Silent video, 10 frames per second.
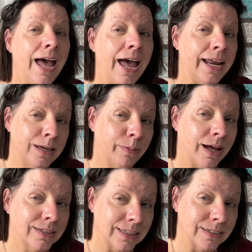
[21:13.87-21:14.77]
any
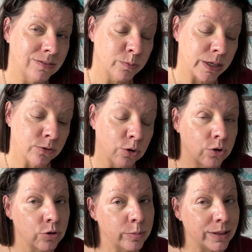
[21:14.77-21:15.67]
box that gives me a
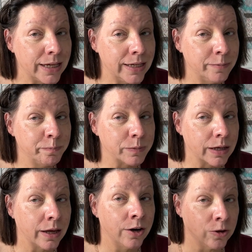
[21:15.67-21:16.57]
rotary blade,
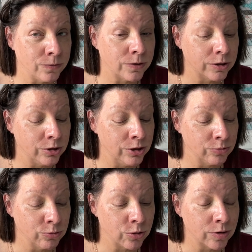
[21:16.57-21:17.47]
an ultra
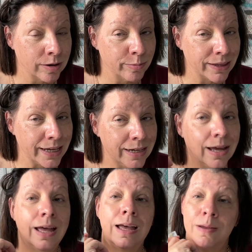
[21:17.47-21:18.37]
rotary blade,
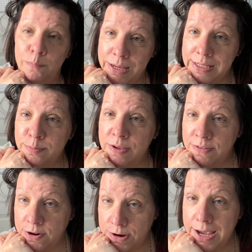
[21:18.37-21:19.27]
makes me
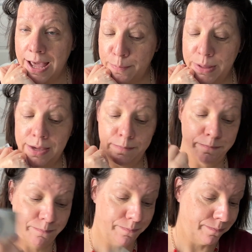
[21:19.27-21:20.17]
very
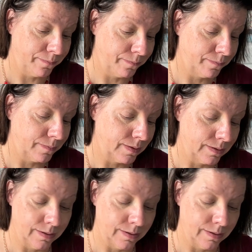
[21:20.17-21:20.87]
happy.